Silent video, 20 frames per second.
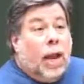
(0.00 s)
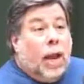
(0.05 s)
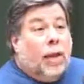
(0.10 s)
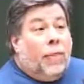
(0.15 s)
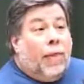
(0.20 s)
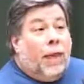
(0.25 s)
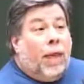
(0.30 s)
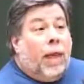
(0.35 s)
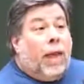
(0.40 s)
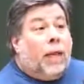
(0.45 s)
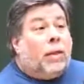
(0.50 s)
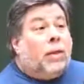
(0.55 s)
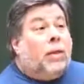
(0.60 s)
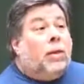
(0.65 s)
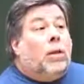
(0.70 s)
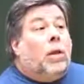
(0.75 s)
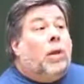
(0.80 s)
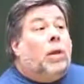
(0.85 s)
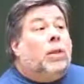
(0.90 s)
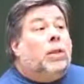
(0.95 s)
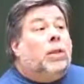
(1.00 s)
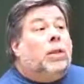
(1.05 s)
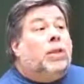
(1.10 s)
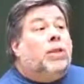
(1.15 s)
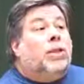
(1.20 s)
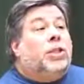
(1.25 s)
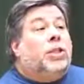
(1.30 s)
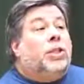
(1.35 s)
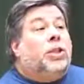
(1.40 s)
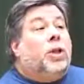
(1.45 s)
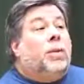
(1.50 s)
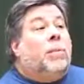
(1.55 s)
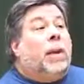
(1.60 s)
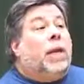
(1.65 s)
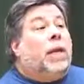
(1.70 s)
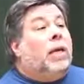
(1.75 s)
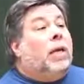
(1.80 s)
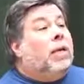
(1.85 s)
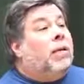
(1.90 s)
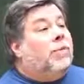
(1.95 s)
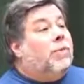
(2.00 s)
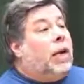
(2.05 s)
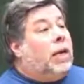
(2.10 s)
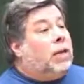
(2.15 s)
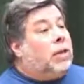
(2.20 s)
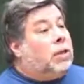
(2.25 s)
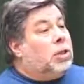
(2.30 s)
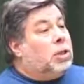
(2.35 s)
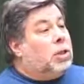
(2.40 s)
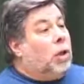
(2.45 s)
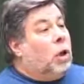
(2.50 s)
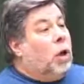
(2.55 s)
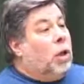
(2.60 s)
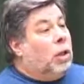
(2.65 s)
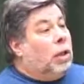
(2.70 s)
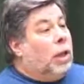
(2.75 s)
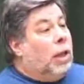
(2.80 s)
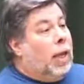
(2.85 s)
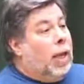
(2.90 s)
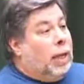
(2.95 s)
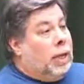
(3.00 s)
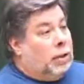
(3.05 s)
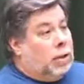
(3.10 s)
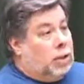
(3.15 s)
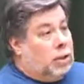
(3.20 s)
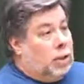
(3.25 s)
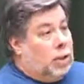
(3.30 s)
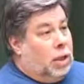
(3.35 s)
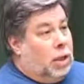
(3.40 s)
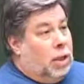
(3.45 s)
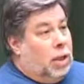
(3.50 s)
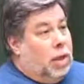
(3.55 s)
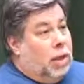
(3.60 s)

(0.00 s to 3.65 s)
And they had decision making devices called gates,